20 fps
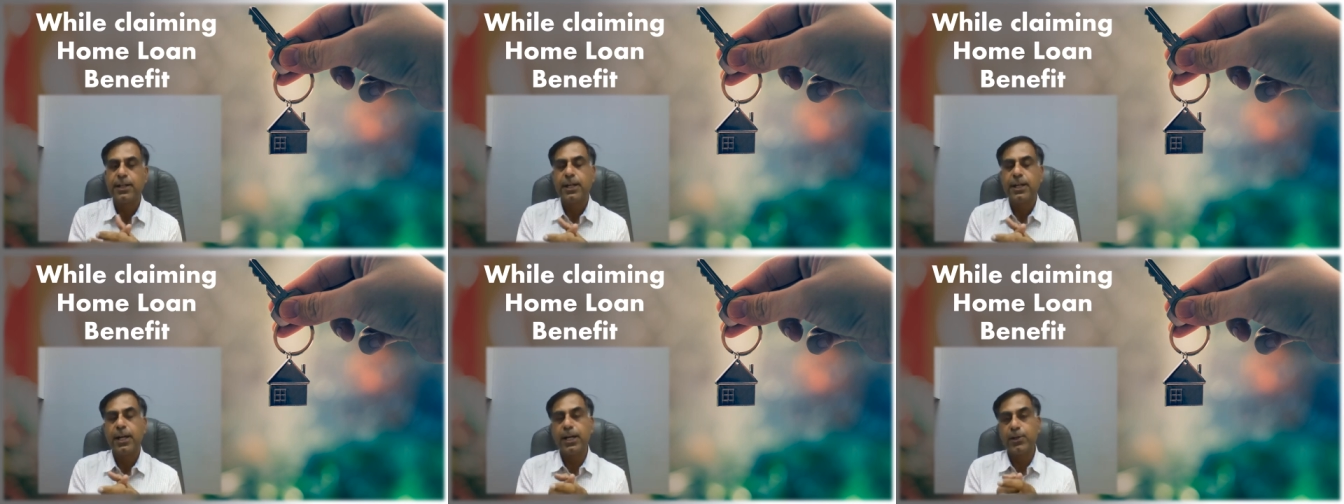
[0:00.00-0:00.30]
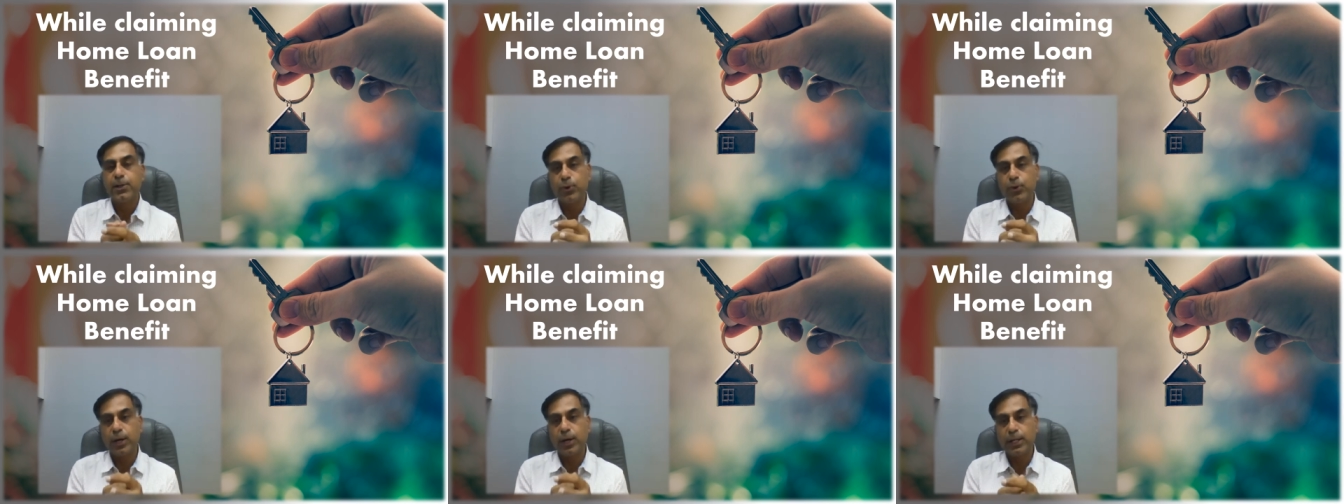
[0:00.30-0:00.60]

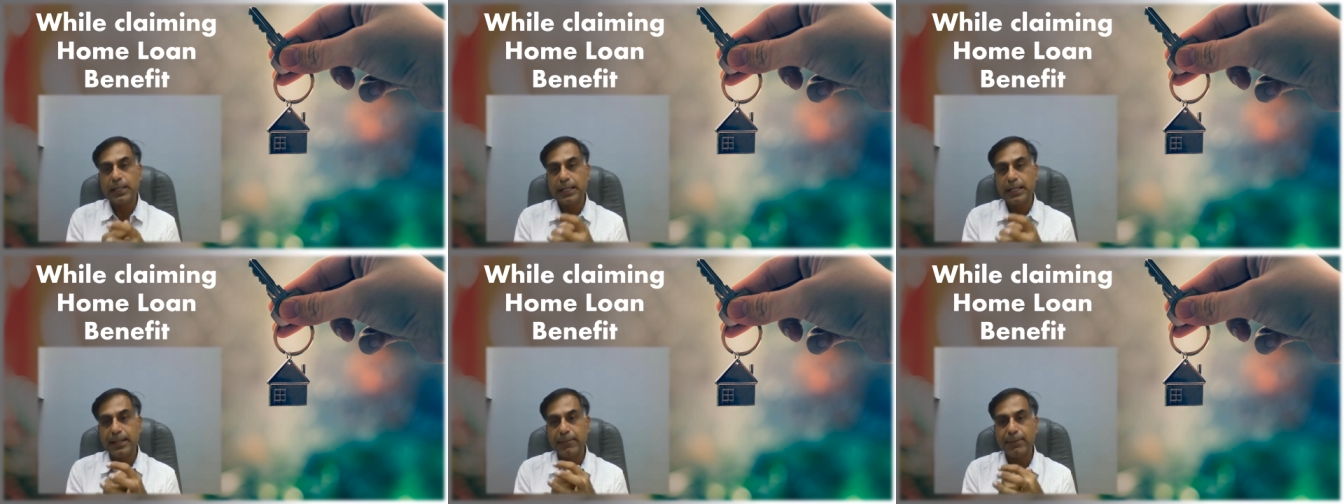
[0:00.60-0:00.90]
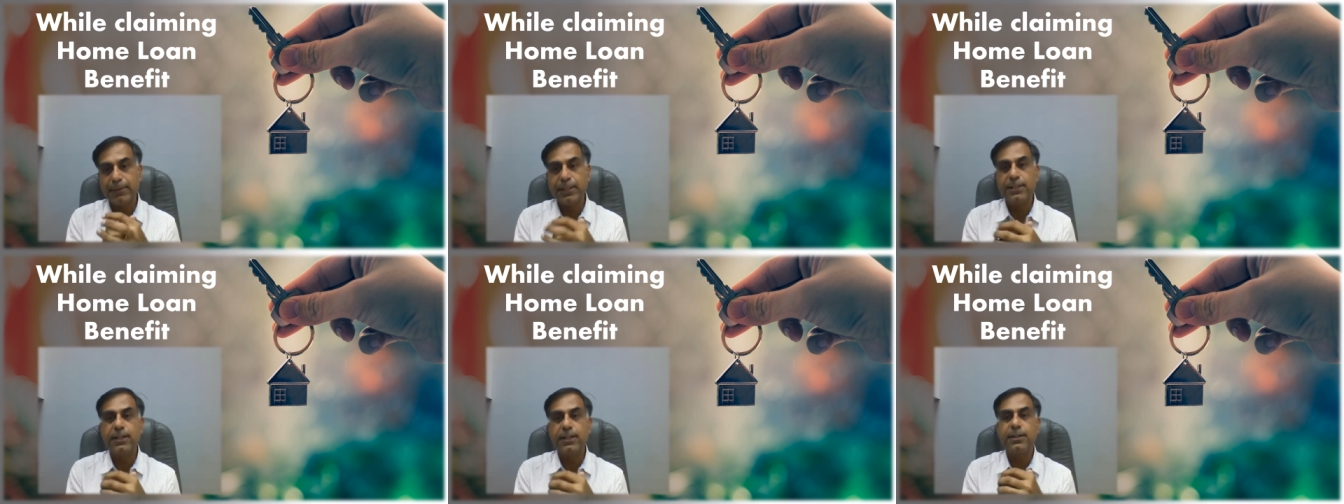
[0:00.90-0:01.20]
and you are
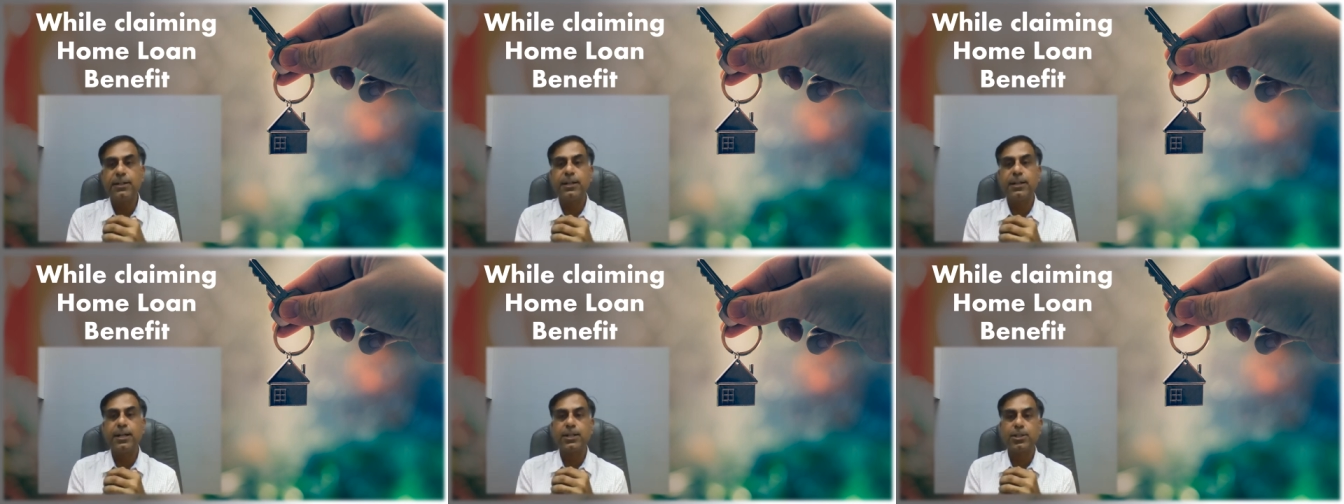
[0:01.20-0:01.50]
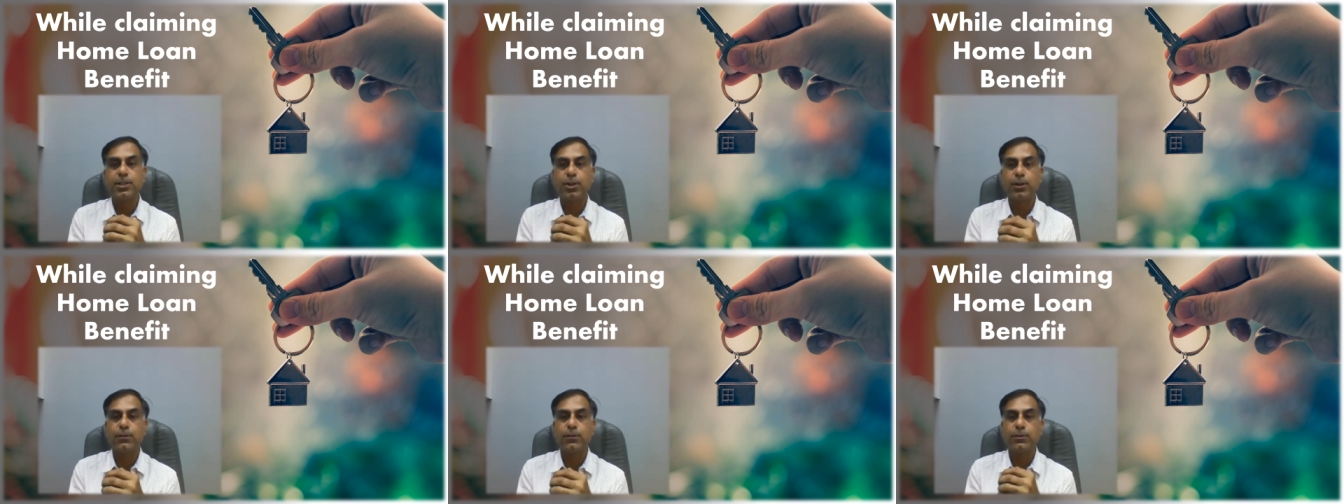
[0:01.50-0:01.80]
claiming the
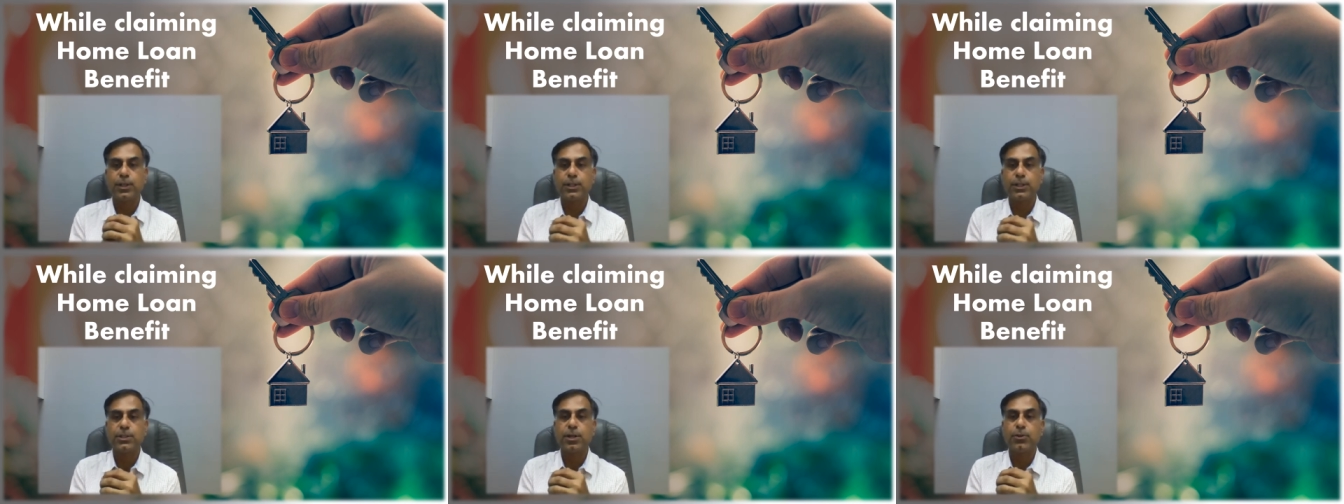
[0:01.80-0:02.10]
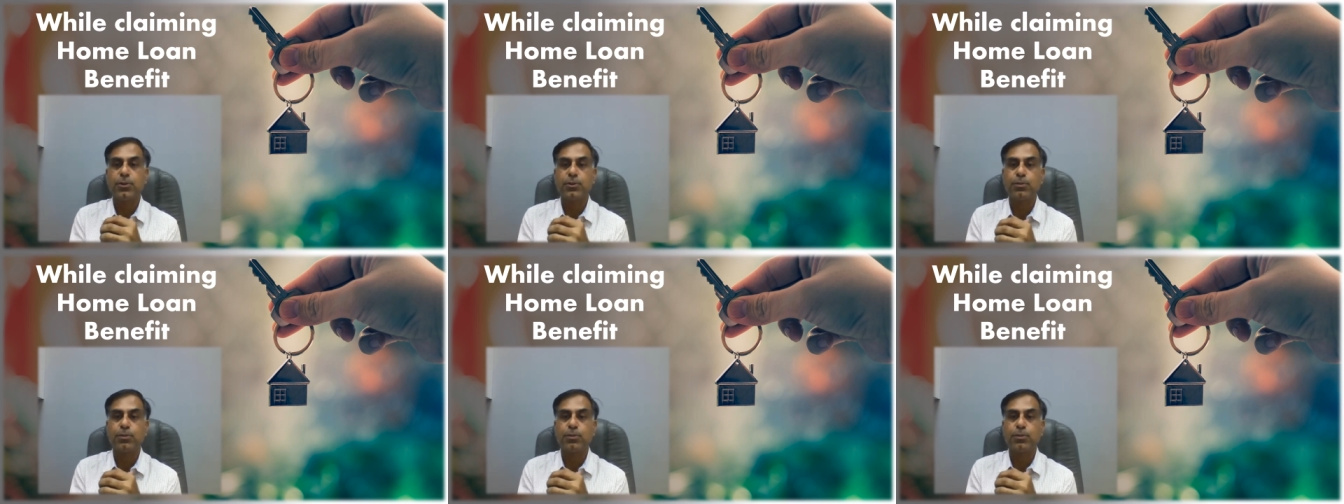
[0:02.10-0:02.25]
deduction of such house